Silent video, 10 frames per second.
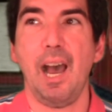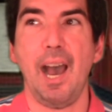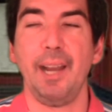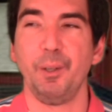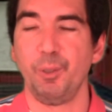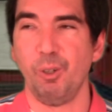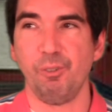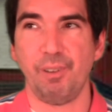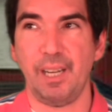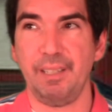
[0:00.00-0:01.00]
I don't know
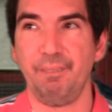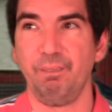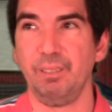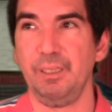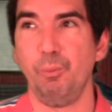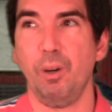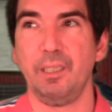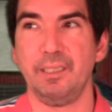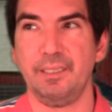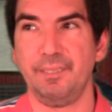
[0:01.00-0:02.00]
if I really
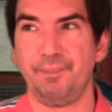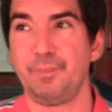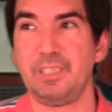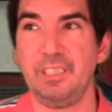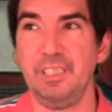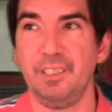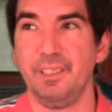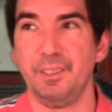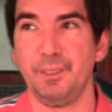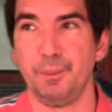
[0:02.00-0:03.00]
want to see
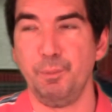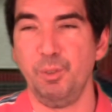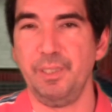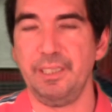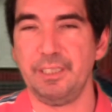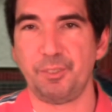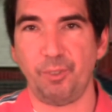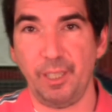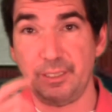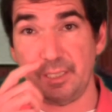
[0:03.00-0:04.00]
another movie in this
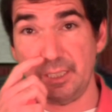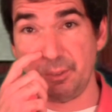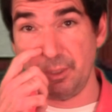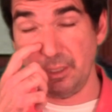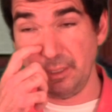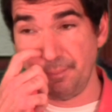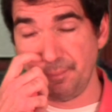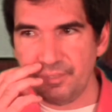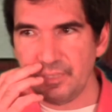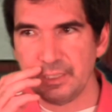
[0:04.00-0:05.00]
franchise, really.
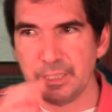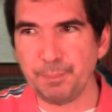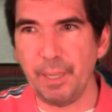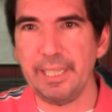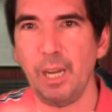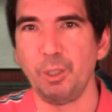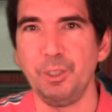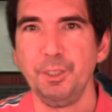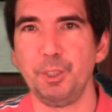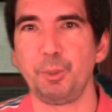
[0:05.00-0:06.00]
Despite how
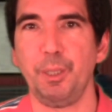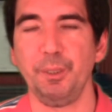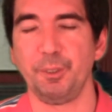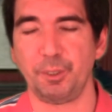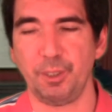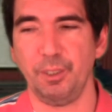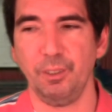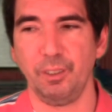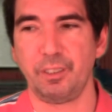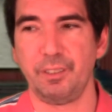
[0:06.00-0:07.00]
good the trailer is going to
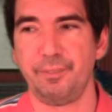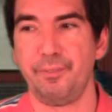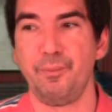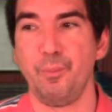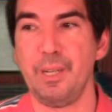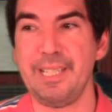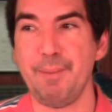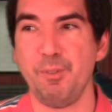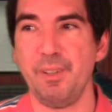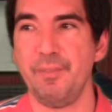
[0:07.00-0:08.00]
look when that
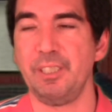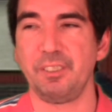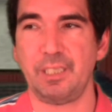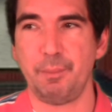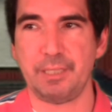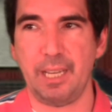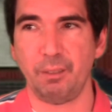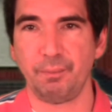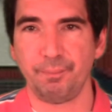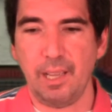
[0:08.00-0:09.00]
movie eventually comes
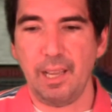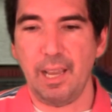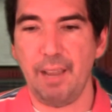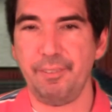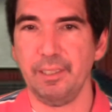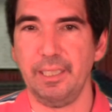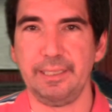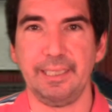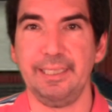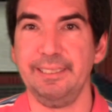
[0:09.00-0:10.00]
out. I feel like
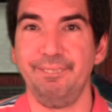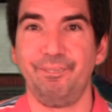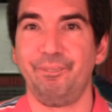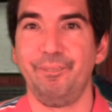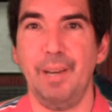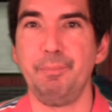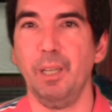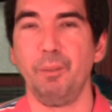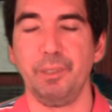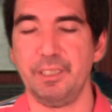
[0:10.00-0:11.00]
I'm
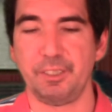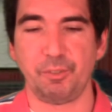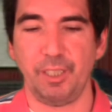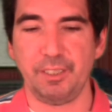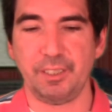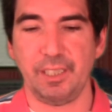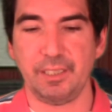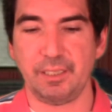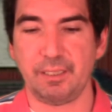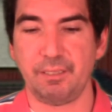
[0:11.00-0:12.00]
done with this
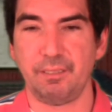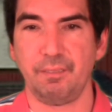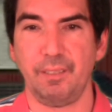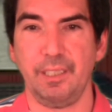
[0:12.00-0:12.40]
franchise right